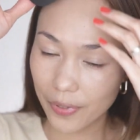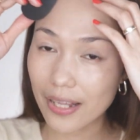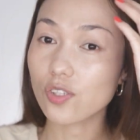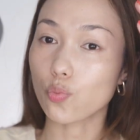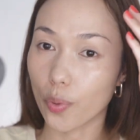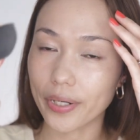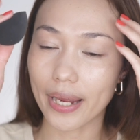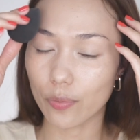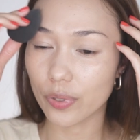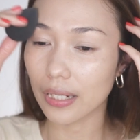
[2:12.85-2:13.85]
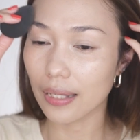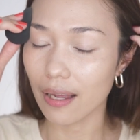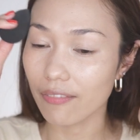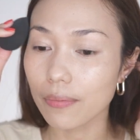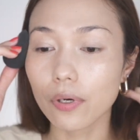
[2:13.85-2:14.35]
That's what I really
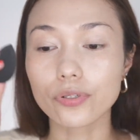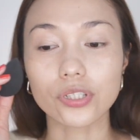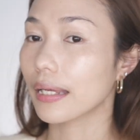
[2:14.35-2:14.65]
love the most.